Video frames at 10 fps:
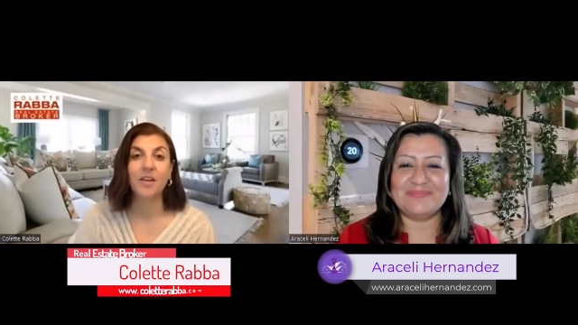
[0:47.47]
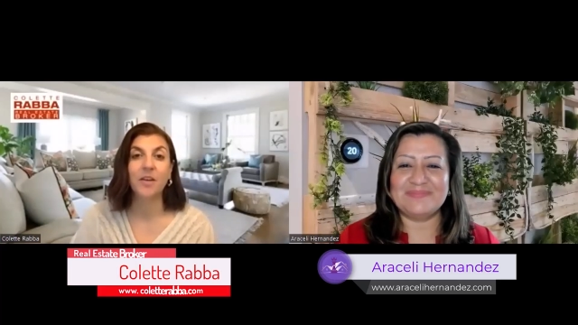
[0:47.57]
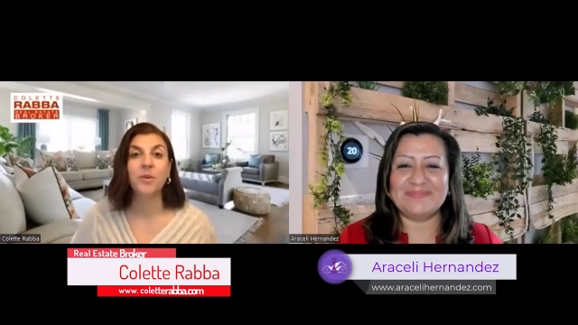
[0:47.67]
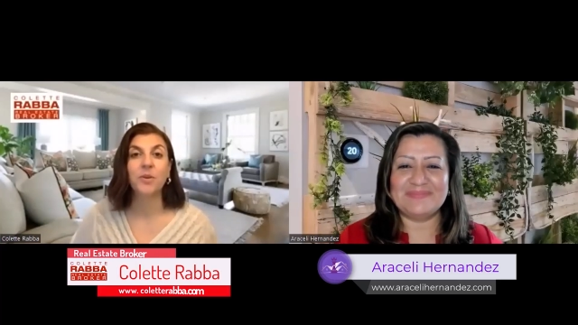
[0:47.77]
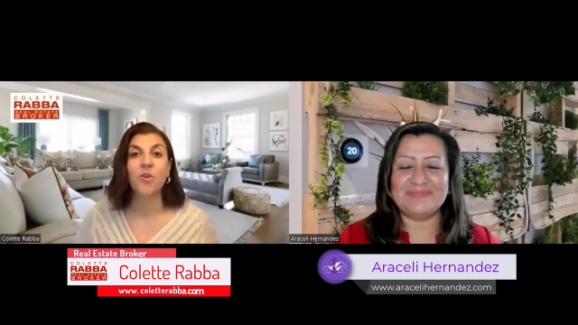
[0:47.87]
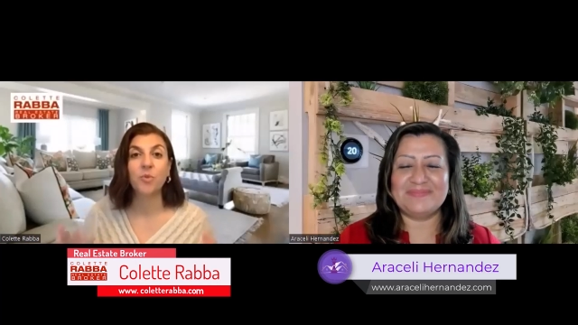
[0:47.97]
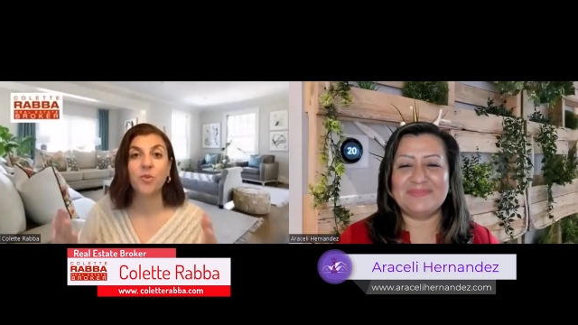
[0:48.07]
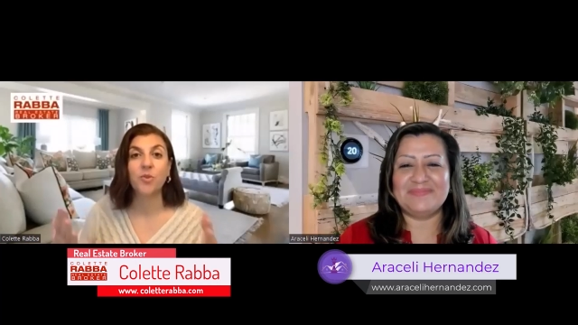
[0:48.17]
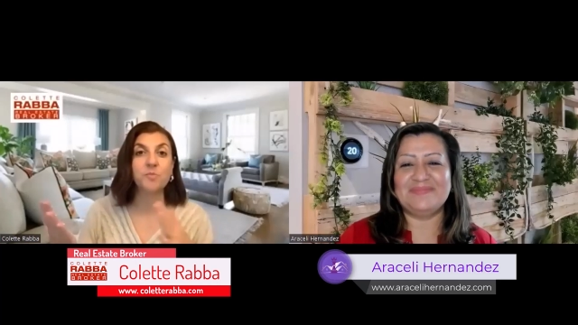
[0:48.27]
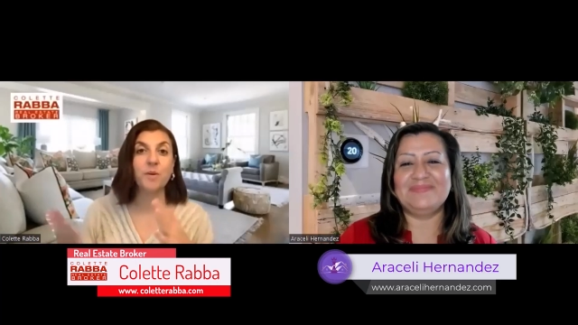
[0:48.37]
Speaker 1: helping
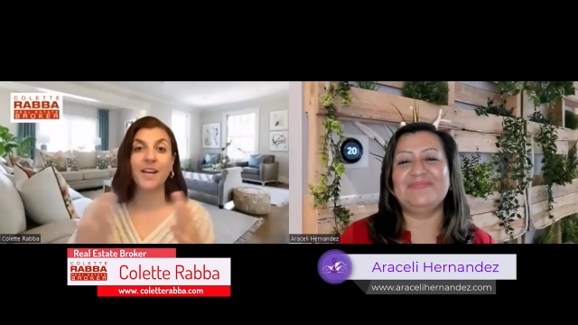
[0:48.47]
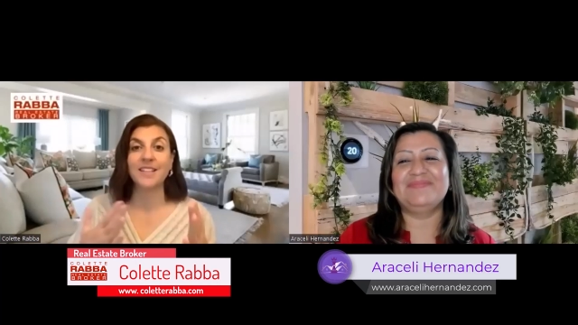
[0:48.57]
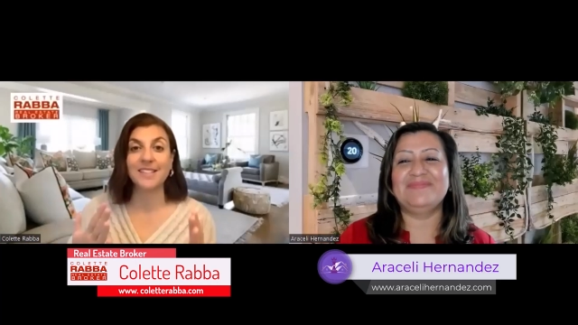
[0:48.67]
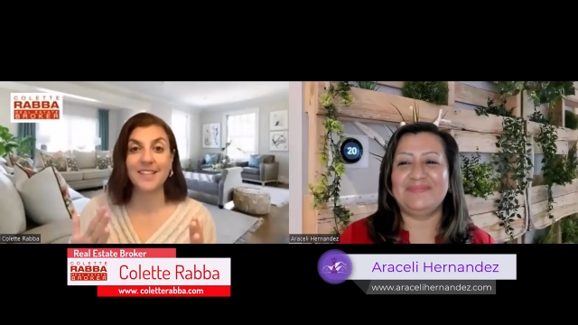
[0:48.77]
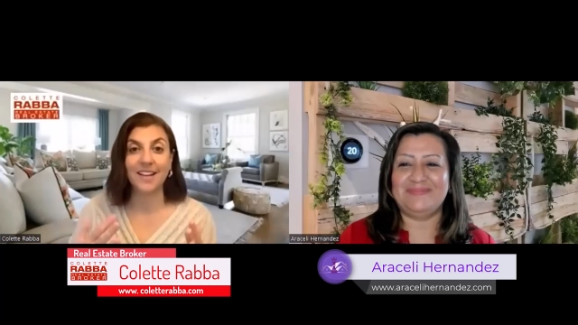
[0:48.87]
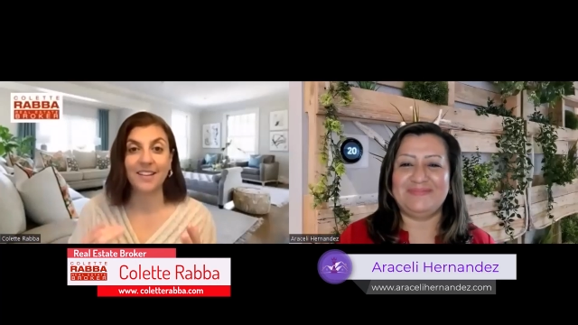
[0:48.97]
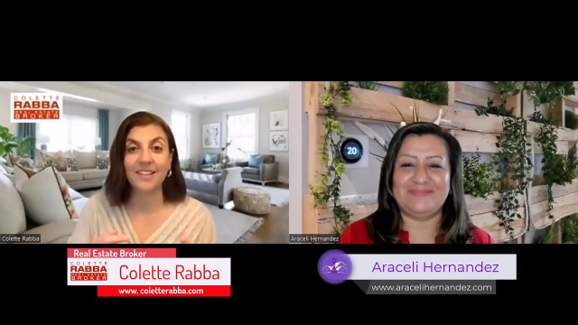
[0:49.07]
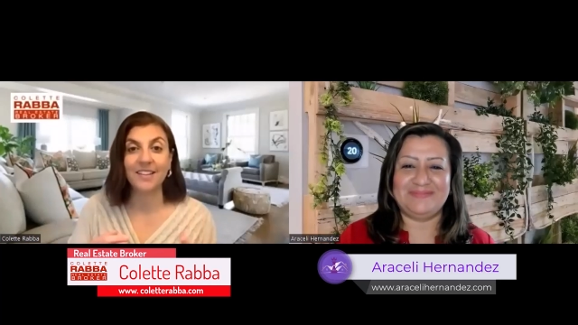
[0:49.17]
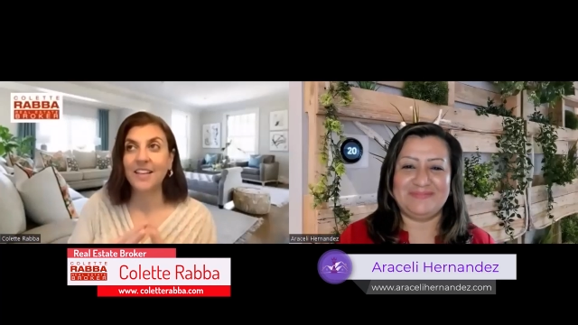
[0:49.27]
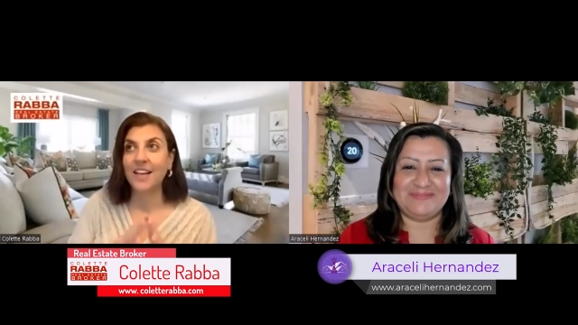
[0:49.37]
homeowners buy and
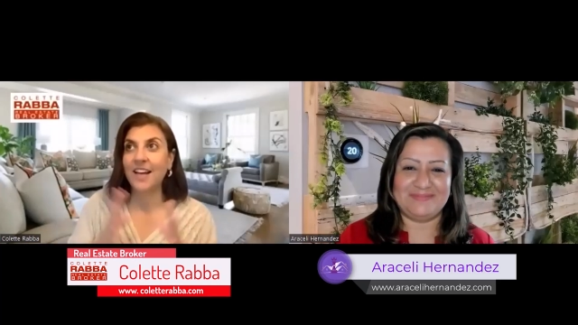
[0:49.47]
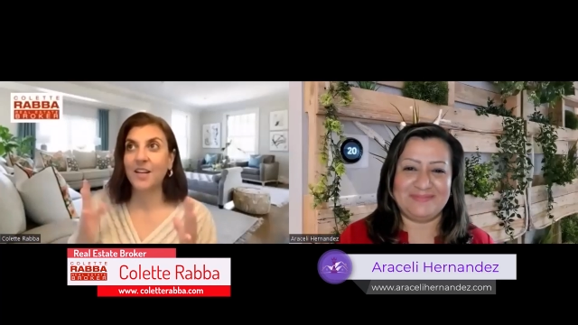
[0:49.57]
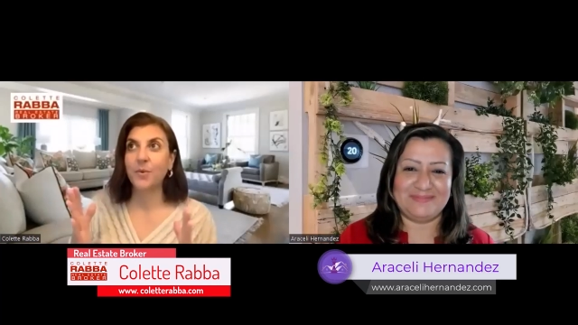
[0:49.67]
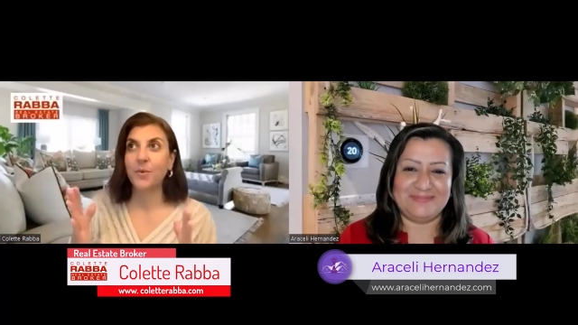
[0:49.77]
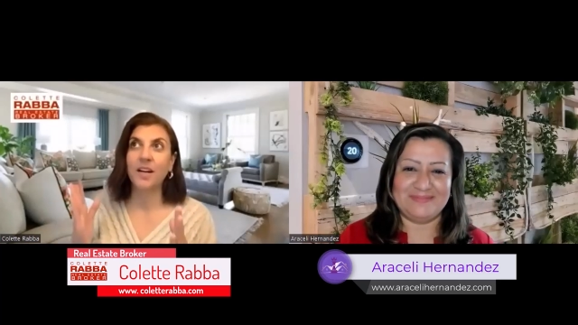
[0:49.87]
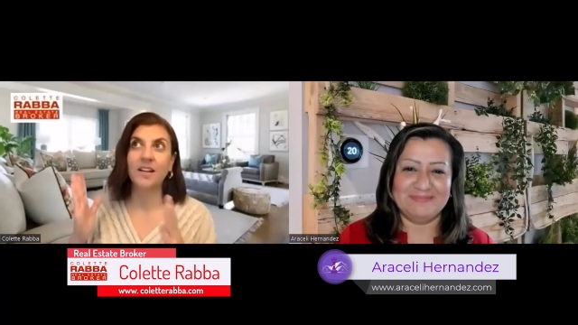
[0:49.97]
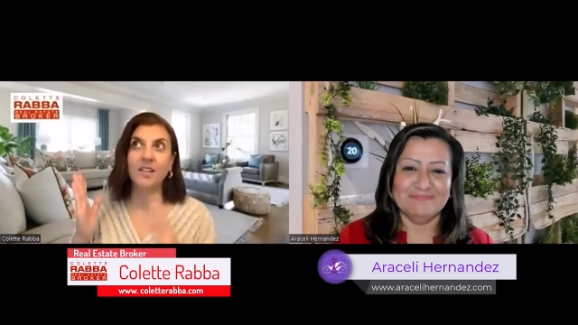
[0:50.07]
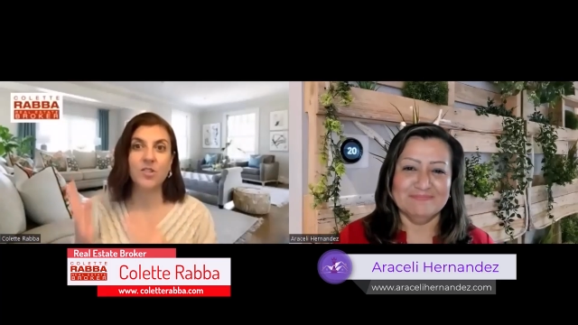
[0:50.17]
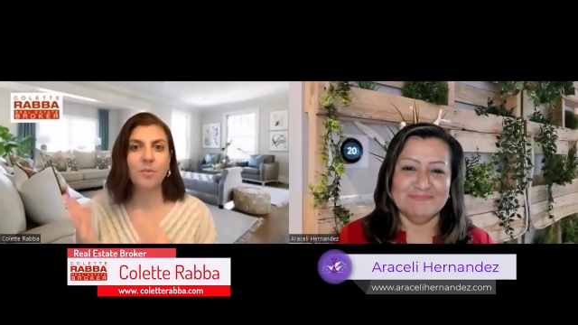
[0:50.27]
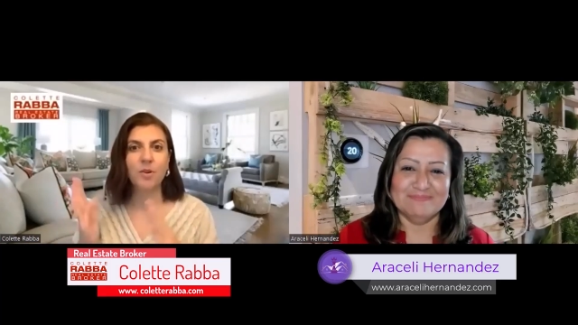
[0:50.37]
sell anywhere
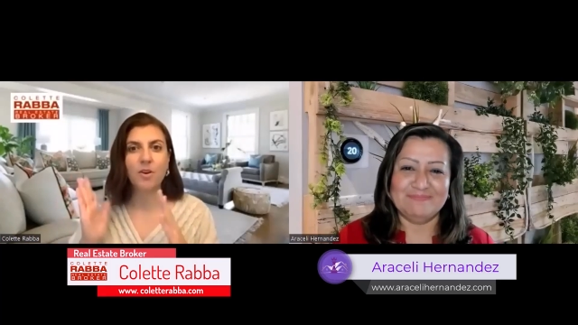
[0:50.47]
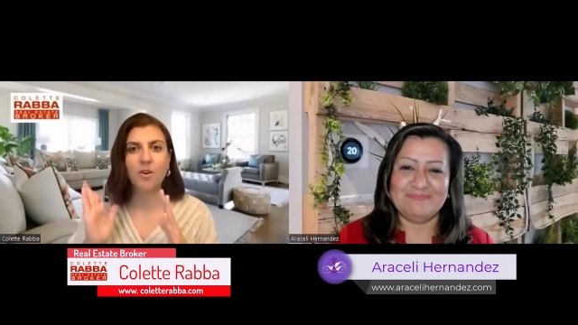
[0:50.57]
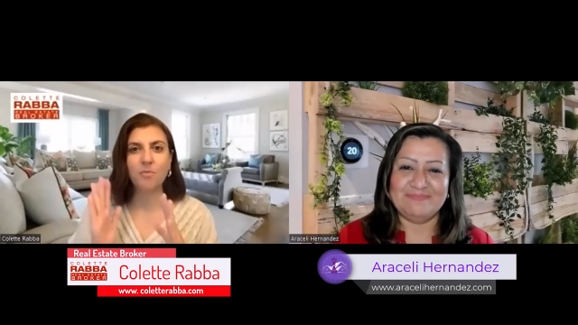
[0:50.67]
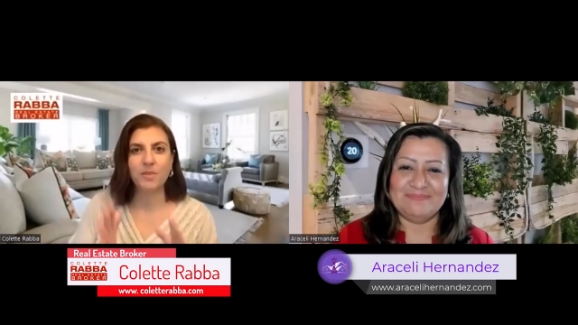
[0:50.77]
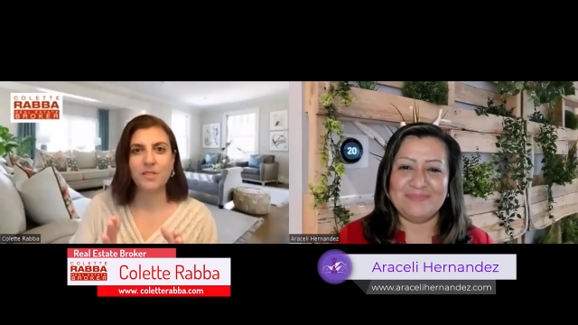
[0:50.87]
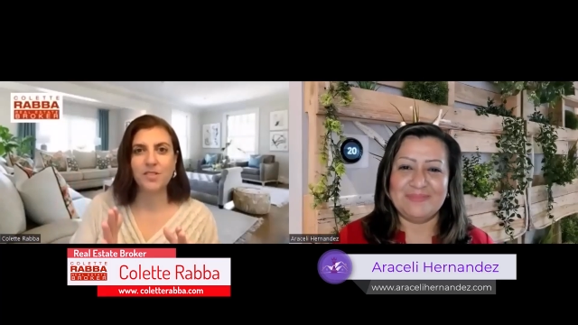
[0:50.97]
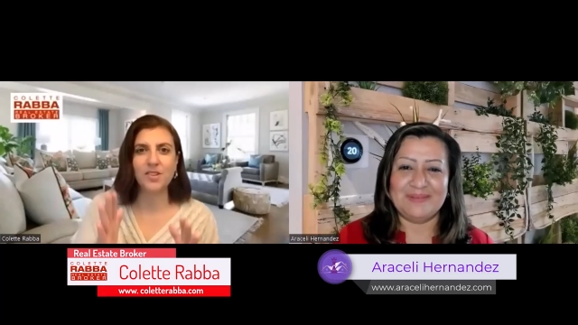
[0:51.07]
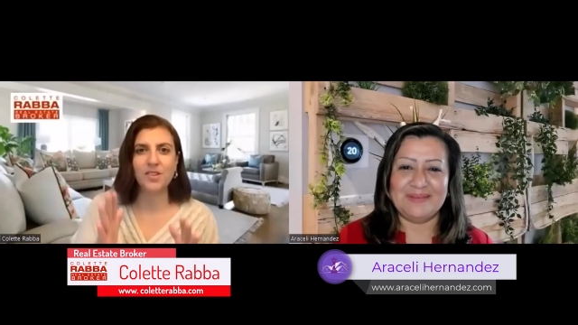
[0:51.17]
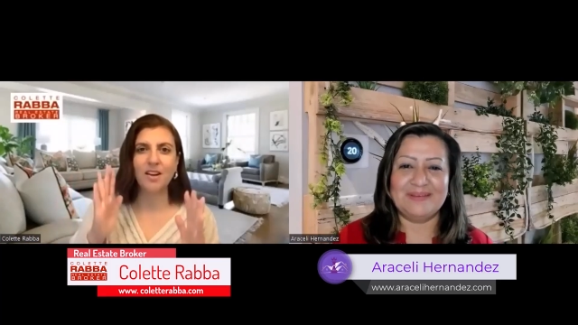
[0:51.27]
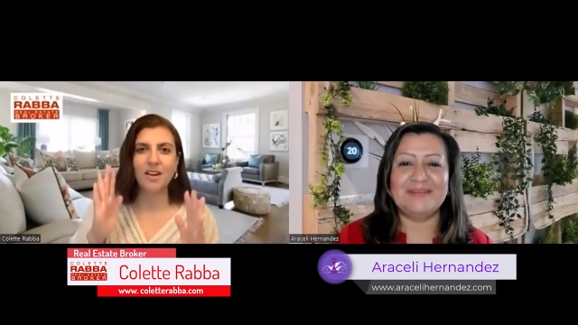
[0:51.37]
Etobicoke,
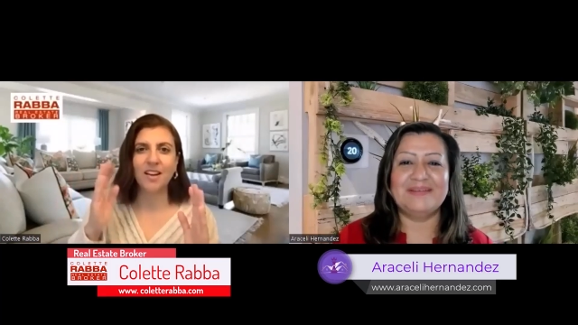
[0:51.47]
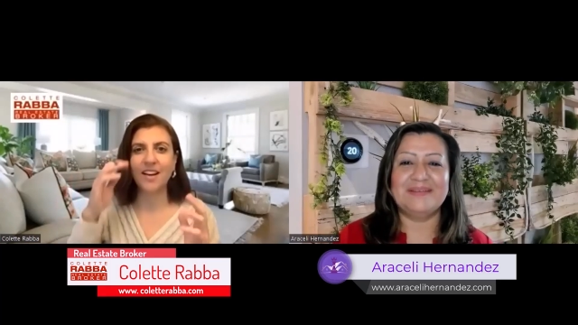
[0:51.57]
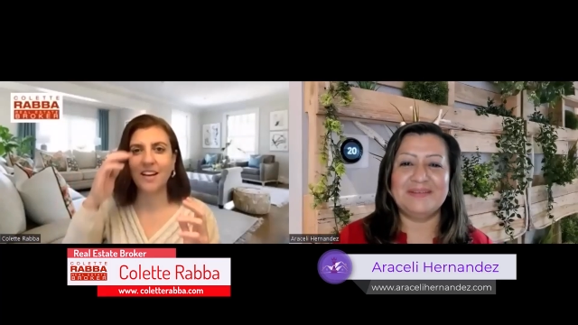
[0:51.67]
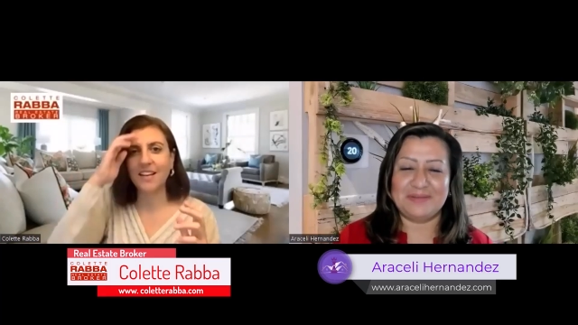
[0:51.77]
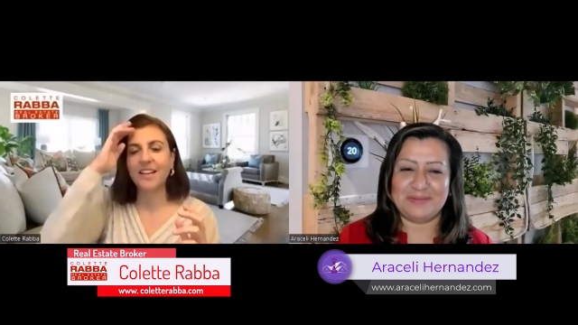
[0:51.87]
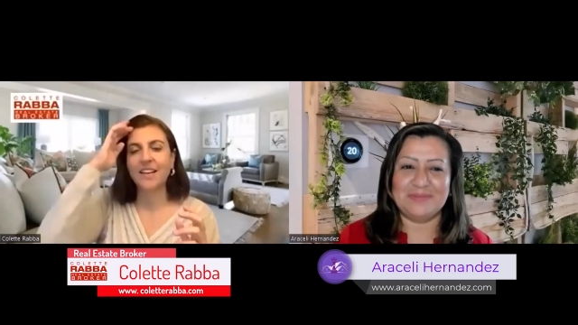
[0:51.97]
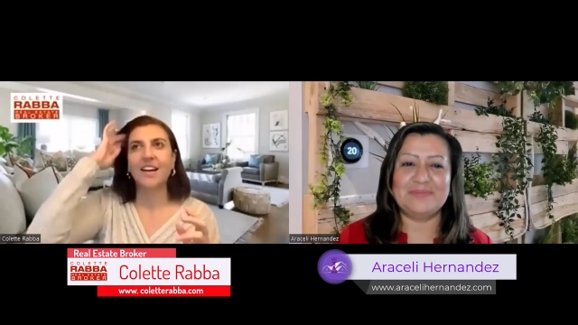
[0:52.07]
Mississauga,